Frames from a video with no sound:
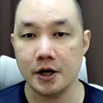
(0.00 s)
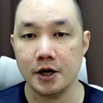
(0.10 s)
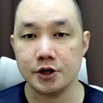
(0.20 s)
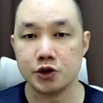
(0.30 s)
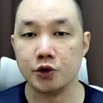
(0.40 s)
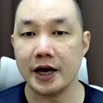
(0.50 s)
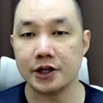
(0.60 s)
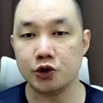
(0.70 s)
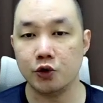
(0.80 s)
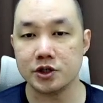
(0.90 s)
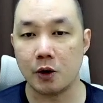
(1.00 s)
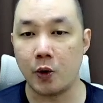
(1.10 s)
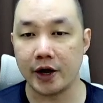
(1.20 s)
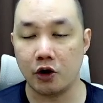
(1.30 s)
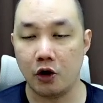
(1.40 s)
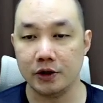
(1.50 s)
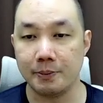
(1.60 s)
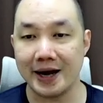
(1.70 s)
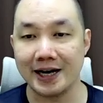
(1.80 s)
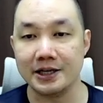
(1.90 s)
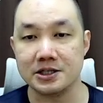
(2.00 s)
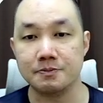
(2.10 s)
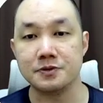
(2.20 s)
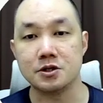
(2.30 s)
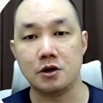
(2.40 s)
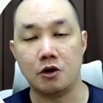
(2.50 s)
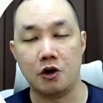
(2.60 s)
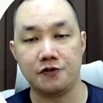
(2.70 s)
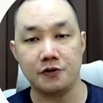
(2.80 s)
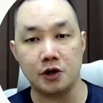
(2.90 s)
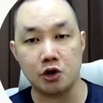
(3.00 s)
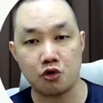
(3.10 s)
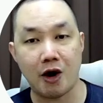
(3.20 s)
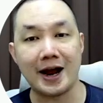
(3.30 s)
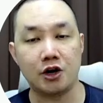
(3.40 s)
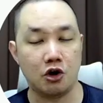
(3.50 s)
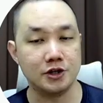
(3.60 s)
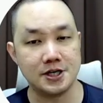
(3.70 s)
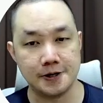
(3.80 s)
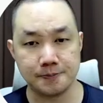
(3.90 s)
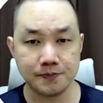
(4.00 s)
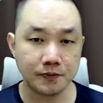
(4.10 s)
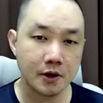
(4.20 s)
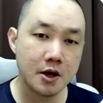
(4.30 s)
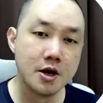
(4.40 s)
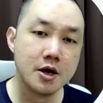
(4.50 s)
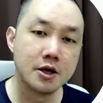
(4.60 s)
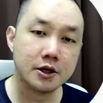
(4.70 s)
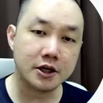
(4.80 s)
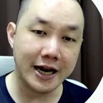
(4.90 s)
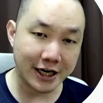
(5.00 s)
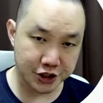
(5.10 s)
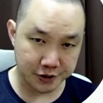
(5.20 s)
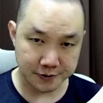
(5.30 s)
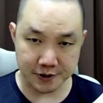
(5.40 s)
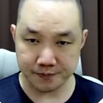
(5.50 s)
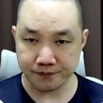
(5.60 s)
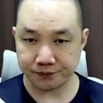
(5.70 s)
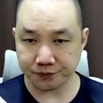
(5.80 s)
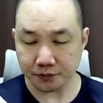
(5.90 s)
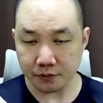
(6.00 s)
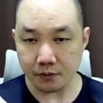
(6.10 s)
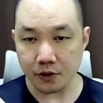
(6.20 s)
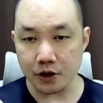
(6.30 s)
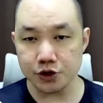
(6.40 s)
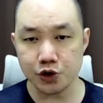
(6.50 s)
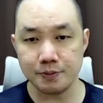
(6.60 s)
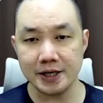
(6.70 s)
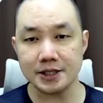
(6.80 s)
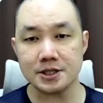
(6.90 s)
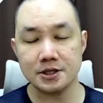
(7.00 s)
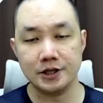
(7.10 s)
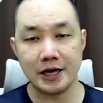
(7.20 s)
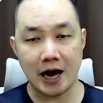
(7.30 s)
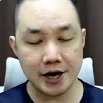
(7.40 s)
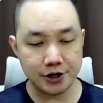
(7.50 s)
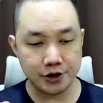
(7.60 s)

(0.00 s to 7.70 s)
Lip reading: So that those are what I call the mechanisms of crack content. Connections. So it means either